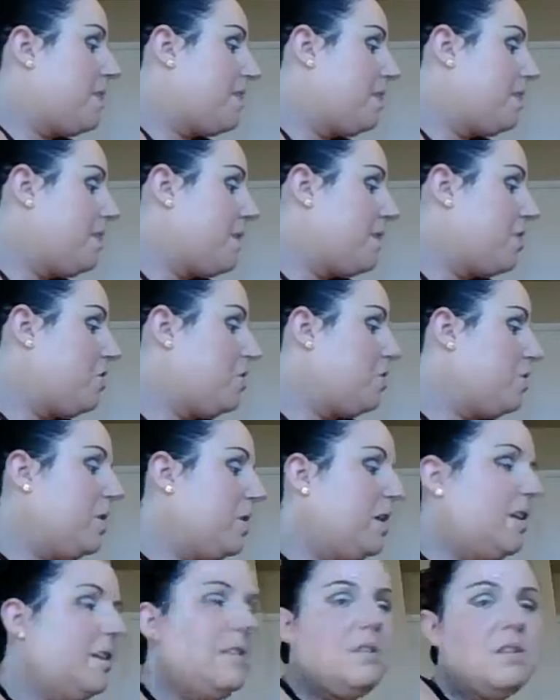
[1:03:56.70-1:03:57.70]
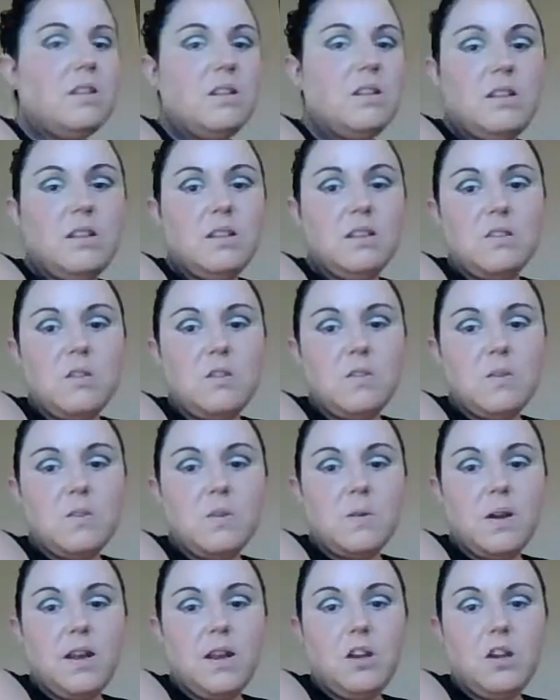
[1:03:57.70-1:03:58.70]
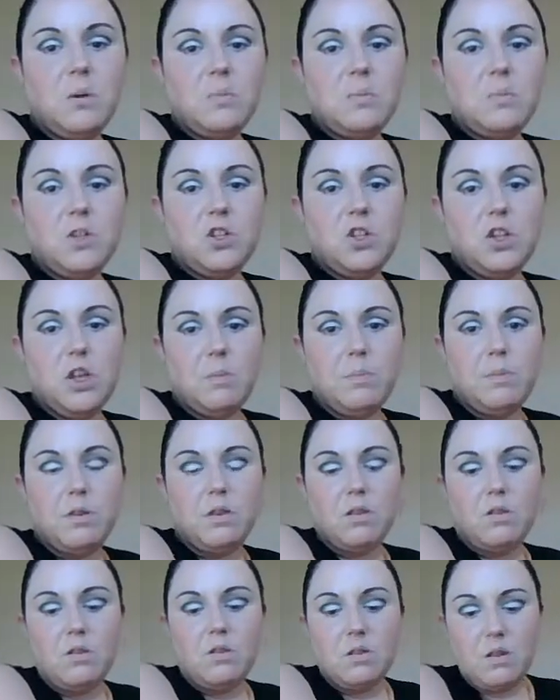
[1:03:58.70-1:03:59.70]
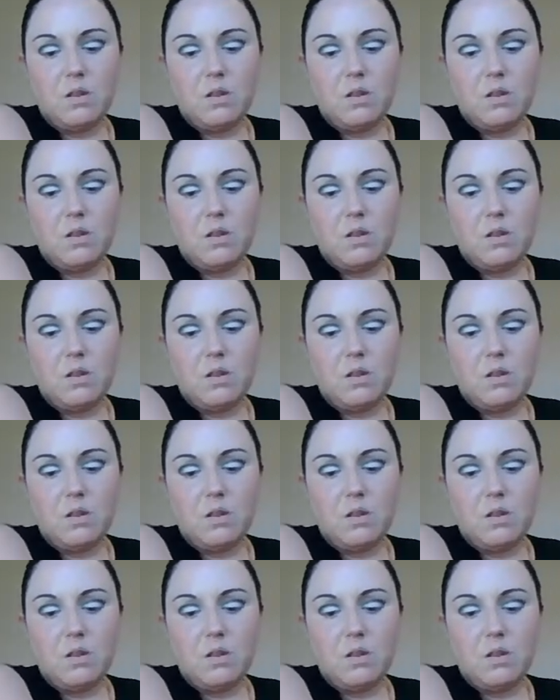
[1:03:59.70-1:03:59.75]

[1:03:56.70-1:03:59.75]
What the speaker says: the crease, and it's also going to help to shape it.